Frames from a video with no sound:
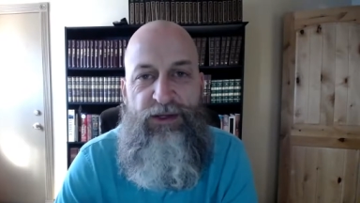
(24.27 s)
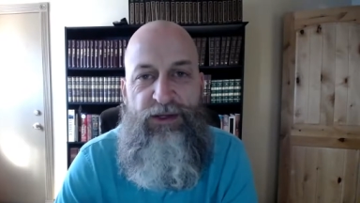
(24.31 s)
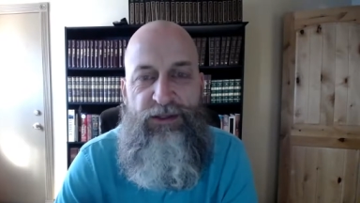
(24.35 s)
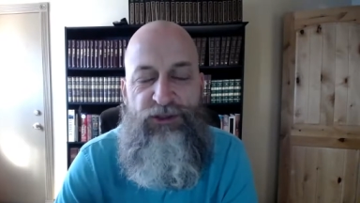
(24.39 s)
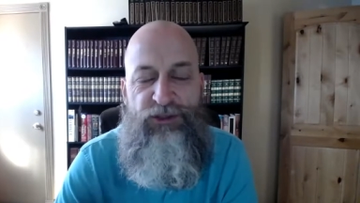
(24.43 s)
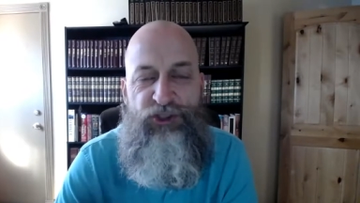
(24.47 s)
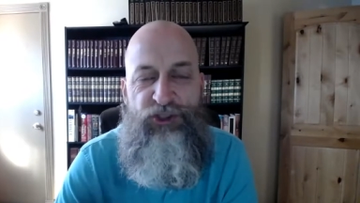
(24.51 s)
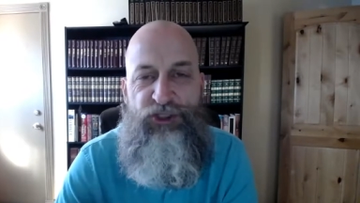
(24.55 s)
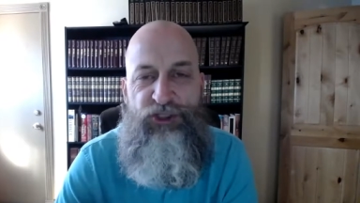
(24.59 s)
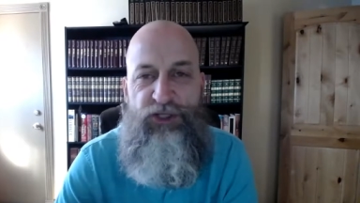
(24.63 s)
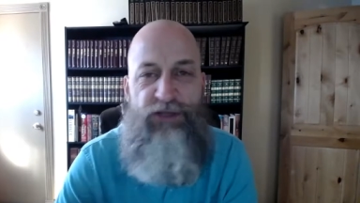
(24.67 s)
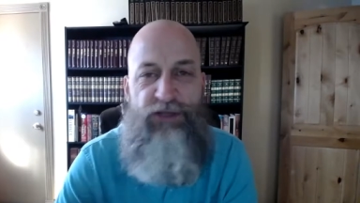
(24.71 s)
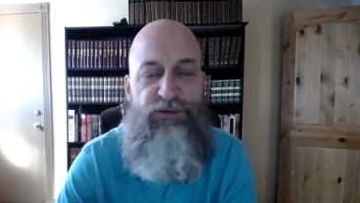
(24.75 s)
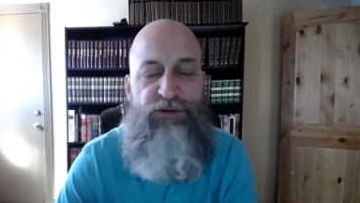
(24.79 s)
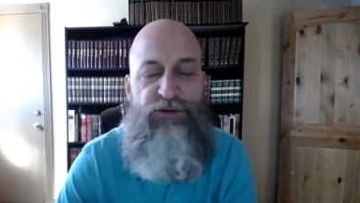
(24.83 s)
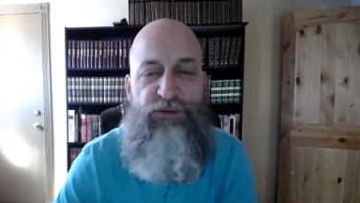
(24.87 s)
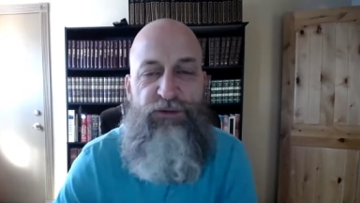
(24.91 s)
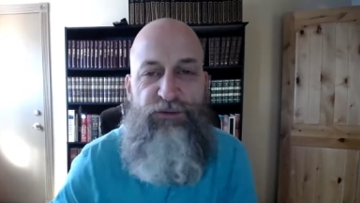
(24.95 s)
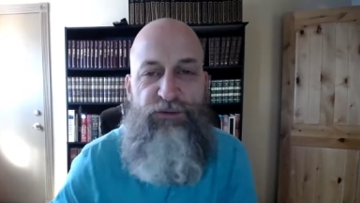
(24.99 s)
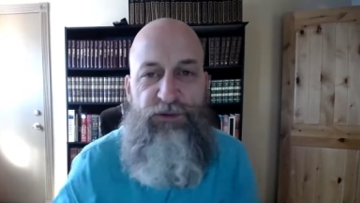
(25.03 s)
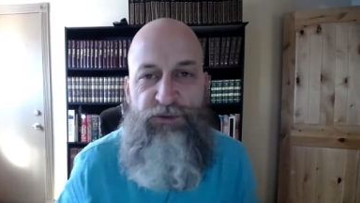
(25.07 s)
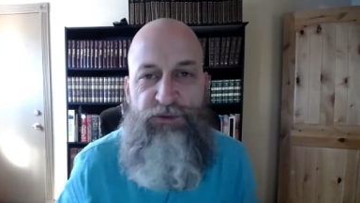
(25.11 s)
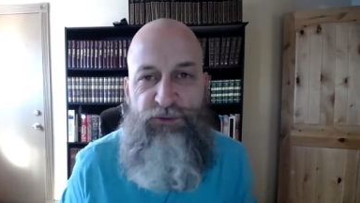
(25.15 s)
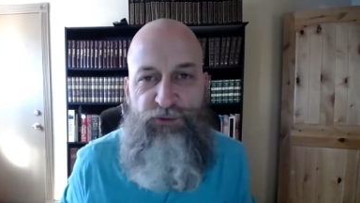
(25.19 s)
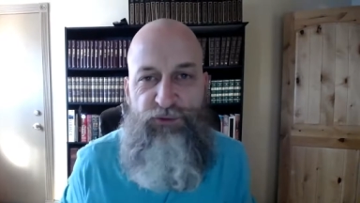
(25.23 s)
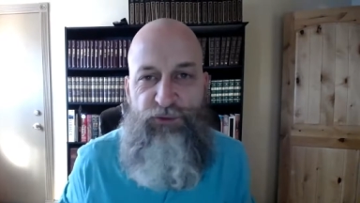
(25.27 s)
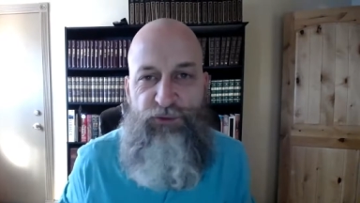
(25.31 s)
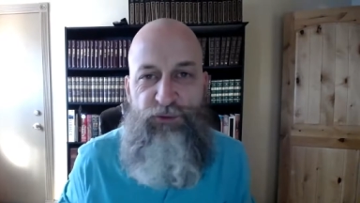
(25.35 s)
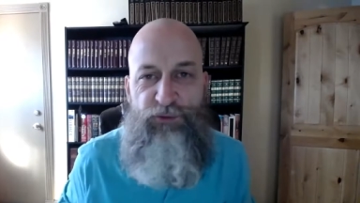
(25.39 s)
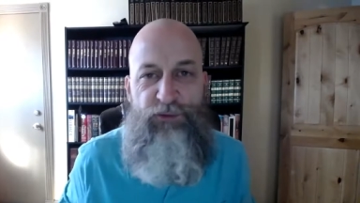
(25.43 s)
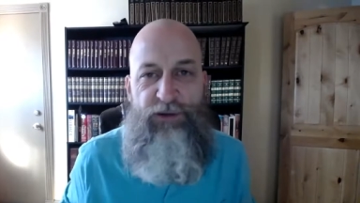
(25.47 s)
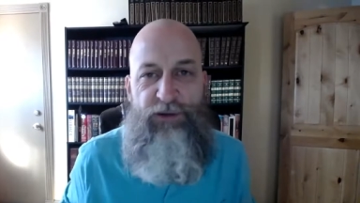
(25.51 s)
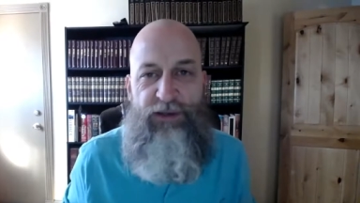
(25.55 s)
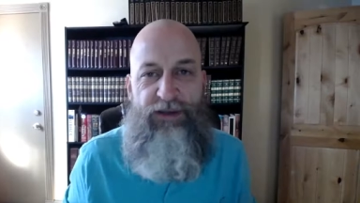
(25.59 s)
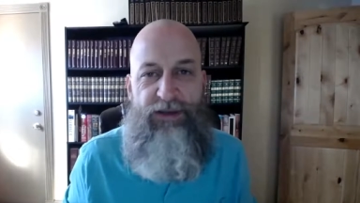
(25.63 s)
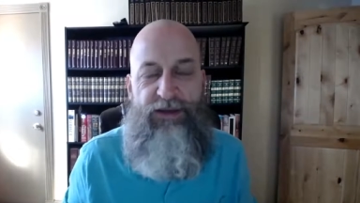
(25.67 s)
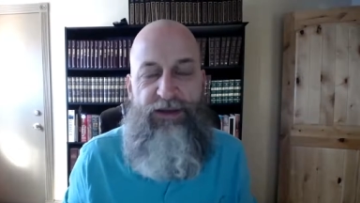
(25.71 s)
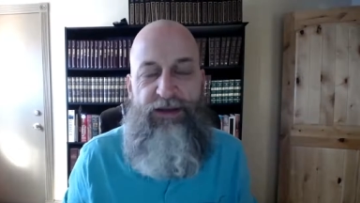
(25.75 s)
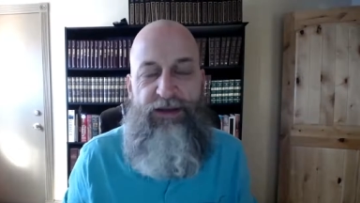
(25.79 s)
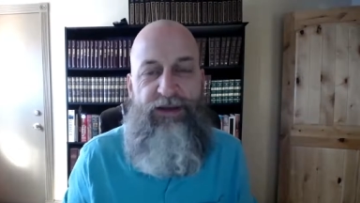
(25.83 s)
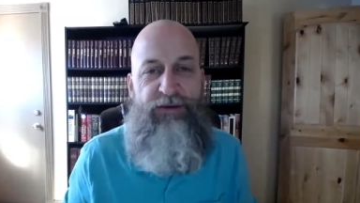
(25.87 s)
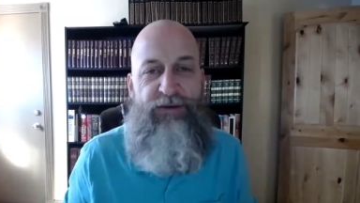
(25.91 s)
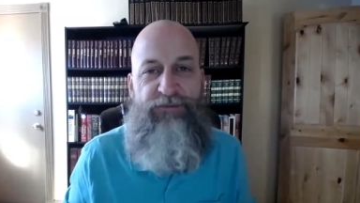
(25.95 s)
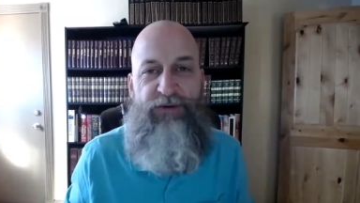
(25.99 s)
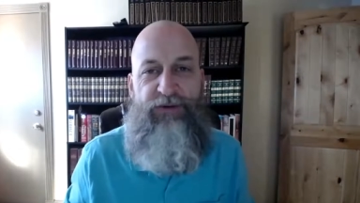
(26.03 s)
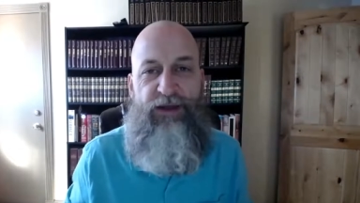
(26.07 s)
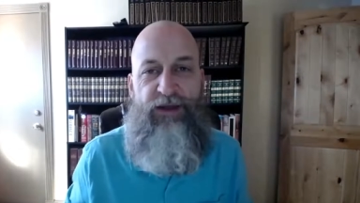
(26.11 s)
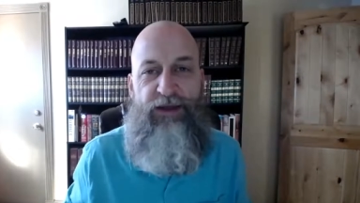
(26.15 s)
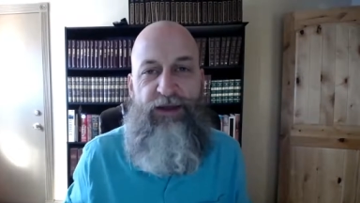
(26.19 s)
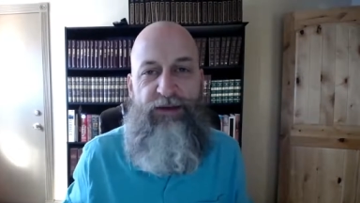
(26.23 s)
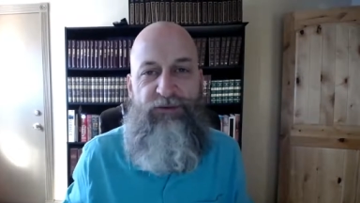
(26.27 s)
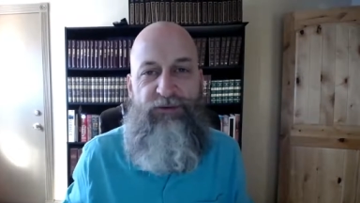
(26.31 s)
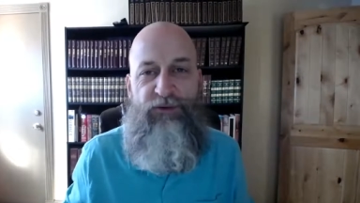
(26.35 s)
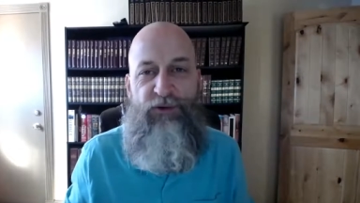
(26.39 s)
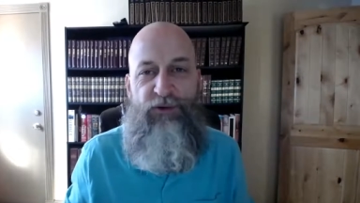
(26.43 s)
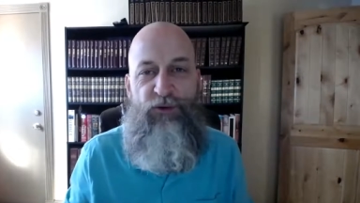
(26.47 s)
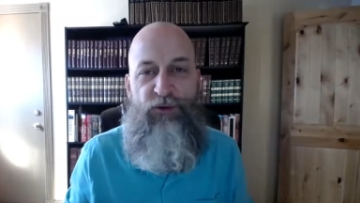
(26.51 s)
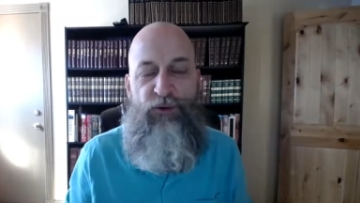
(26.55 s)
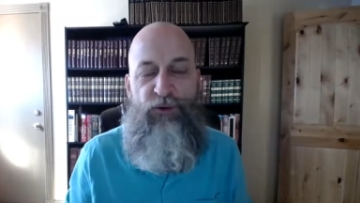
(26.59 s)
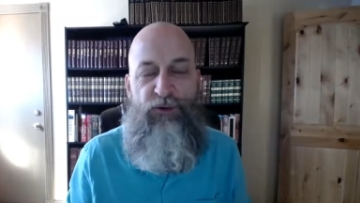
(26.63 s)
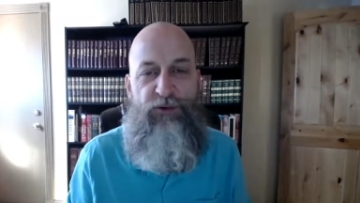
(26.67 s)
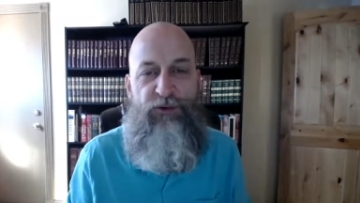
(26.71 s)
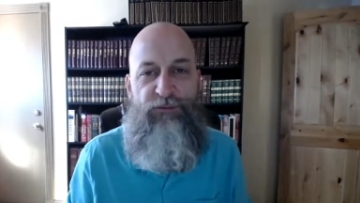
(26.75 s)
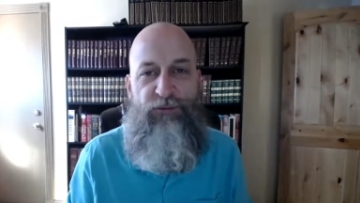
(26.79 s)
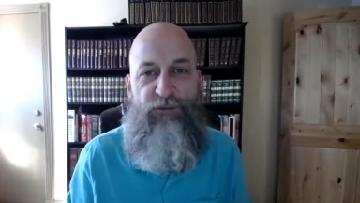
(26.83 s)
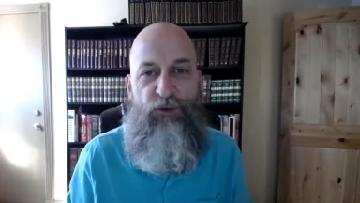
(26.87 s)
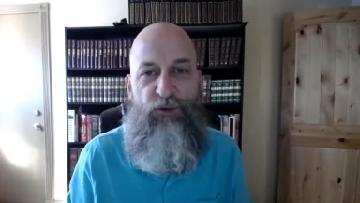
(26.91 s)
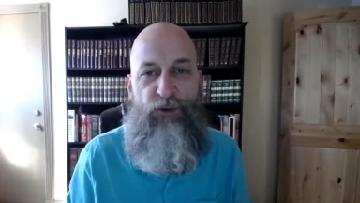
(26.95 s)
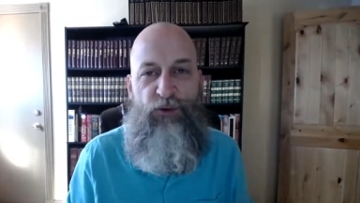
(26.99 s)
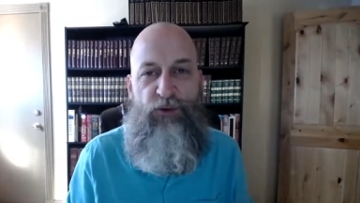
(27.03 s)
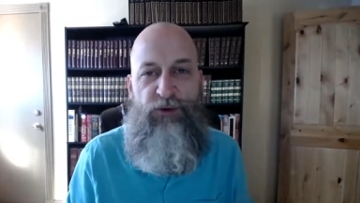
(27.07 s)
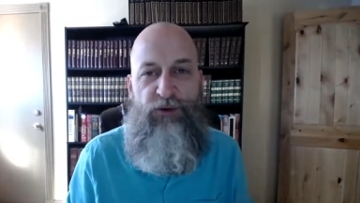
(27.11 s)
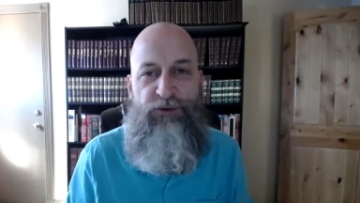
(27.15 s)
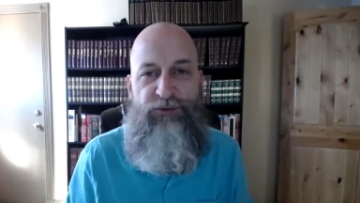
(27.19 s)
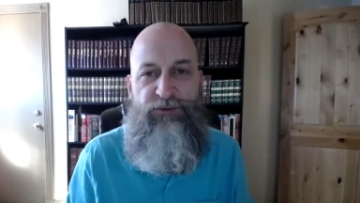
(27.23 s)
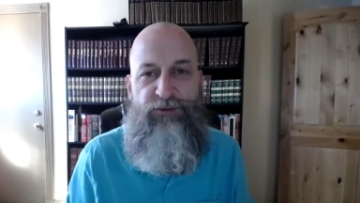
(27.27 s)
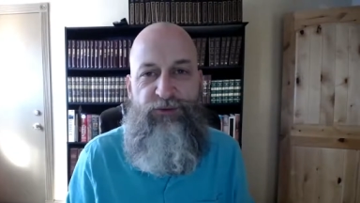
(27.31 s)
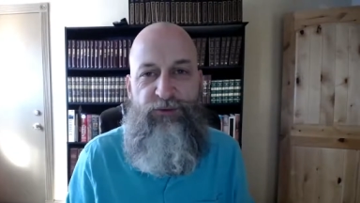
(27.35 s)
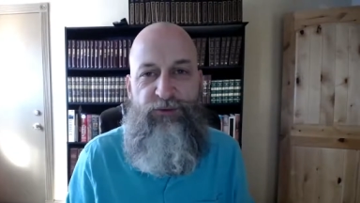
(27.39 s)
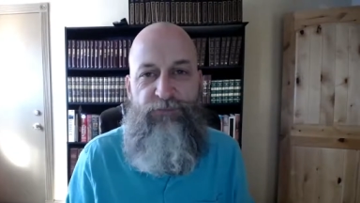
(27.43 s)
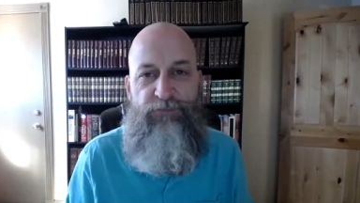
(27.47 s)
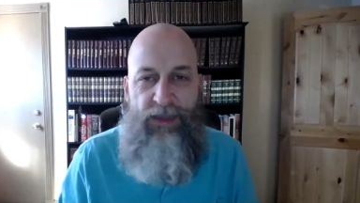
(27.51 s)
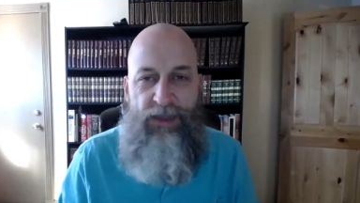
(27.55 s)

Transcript: Jesus is truly King of Kings and Lord of Lords,